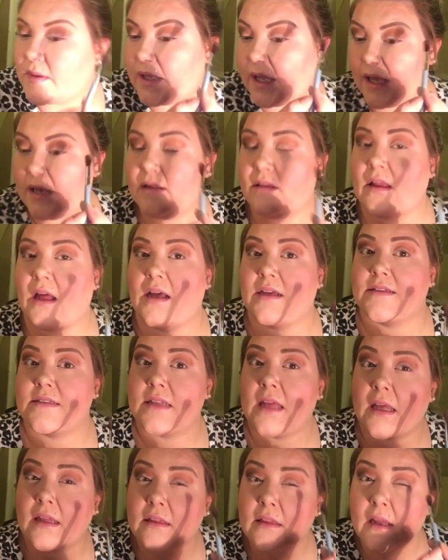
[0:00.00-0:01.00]
we kind of
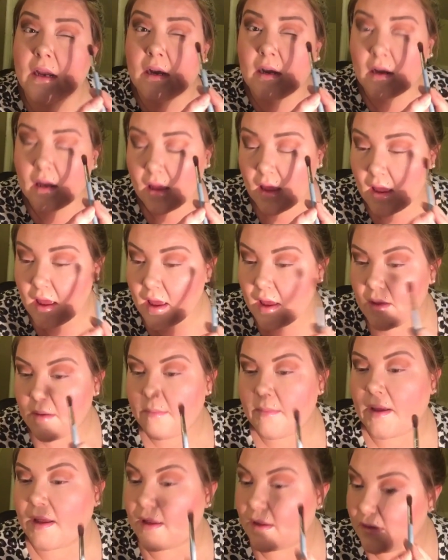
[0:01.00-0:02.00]
lost that there.
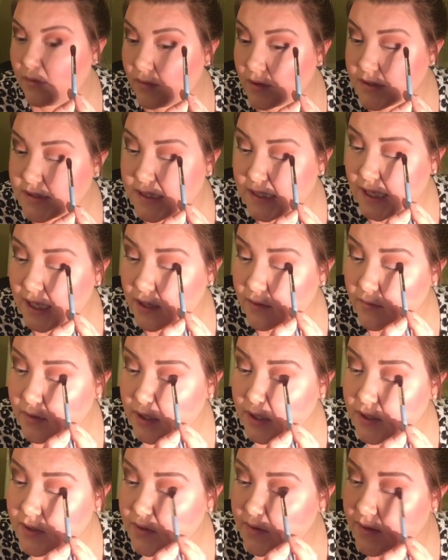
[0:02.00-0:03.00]
But once again, we're
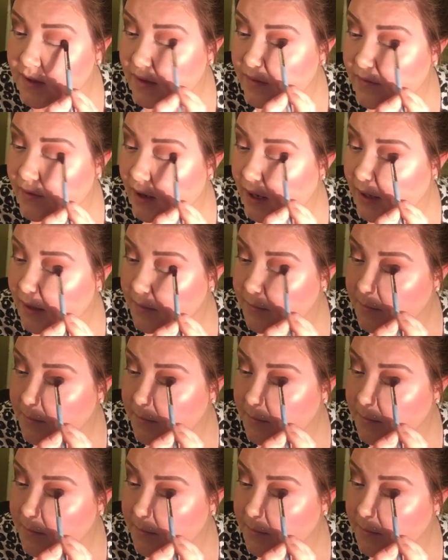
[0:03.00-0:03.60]
going to do the other eye.